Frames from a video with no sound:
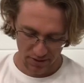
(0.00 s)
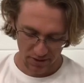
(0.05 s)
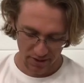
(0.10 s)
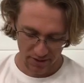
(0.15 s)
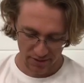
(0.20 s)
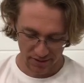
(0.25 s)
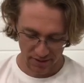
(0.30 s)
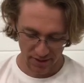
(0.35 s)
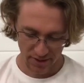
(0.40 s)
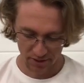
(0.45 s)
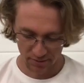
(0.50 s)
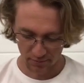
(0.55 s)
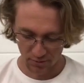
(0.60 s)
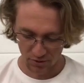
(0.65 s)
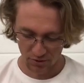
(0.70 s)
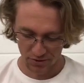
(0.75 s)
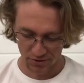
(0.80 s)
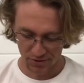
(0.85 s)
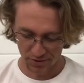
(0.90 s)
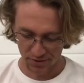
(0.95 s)
the nuts and the
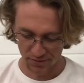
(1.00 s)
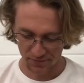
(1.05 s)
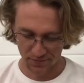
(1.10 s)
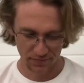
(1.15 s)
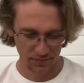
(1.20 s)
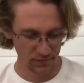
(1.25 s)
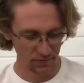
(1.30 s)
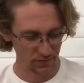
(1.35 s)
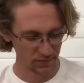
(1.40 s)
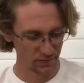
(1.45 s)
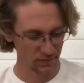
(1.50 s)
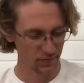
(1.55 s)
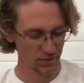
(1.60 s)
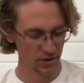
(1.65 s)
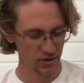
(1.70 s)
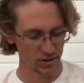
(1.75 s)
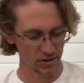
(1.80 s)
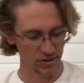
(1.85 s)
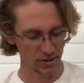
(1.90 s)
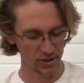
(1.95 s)
bolts
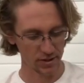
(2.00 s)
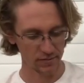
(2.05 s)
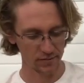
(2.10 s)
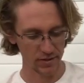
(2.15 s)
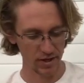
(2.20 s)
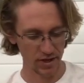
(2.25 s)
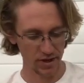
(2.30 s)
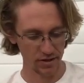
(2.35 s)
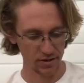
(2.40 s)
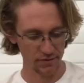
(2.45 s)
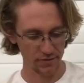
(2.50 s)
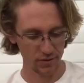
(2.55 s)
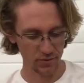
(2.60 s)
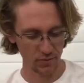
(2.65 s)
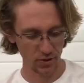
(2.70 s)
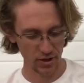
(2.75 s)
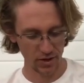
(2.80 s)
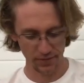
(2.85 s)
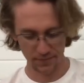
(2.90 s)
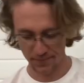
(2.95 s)
and set them down if you
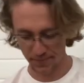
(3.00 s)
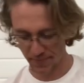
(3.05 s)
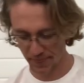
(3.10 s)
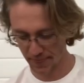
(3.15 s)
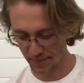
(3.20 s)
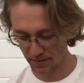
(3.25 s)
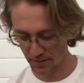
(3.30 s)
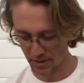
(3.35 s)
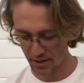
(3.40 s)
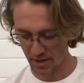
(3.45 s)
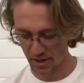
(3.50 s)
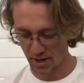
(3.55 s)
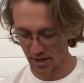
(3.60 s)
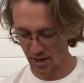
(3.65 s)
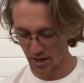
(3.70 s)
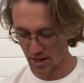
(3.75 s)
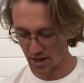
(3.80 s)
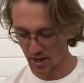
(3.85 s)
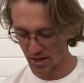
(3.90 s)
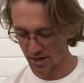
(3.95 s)
want.
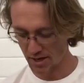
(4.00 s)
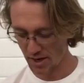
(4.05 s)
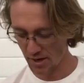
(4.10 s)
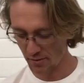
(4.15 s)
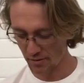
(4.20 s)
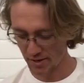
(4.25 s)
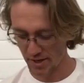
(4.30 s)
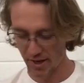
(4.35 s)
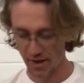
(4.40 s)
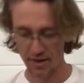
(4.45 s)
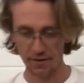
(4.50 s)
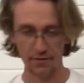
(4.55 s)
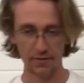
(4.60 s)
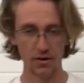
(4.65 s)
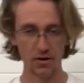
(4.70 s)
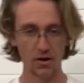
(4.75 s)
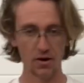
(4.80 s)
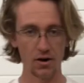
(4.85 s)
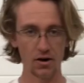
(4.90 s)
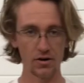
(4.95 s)
And now we have
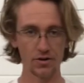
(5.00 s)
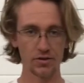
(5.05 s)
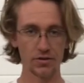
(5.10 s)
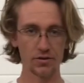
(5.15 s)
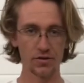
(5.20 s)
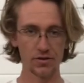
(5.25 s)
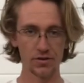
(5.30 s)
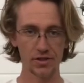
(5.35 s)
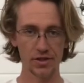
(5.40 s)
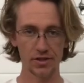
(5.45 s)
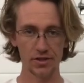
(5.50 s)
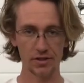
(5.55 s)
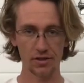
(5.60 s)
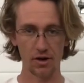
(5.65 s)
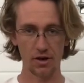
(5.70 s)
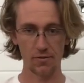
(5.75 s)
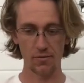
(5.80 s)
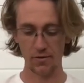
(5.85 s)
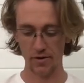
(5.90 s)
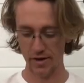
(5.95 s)
our 206
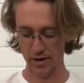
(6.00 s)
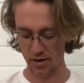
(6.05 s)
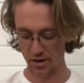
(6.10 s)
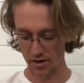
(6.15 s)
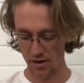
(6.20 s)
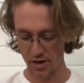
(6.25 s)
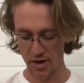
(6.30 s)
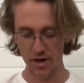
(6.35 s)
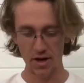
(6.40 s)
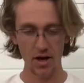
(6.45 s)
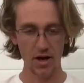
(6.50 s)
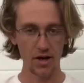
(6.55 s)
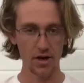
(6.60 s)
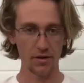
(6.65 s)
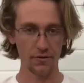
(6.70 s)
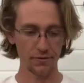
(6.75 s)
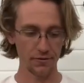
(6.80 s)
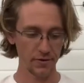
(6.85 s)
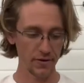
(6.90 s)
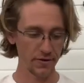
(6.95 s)
carburetor
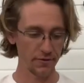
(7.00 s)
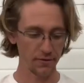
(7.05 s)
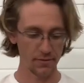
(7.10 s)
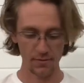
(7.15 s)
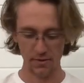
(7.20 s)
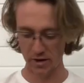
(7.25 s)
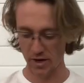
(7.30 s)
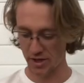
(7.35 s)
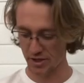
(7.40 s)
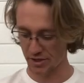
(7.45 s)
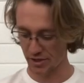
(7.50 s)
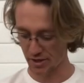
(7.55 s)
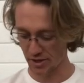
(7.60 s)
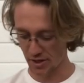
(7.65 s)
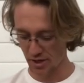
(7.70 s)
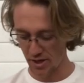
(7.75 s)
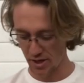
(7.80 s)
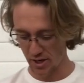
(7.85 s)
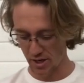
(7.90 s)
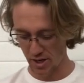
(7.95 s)
free from our engine,
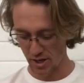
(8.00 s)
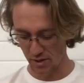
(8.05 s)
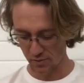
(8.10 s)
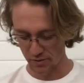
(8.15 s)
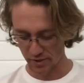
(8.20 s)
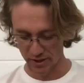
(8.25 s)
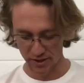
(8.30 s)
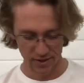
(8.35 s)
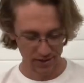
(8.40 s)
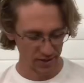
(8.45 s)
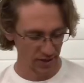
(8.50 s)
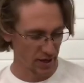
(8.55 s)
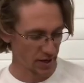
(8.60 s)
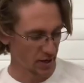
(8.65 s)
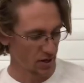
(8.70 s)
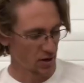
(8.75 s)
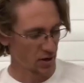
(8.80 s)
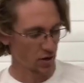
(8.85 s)
and we can set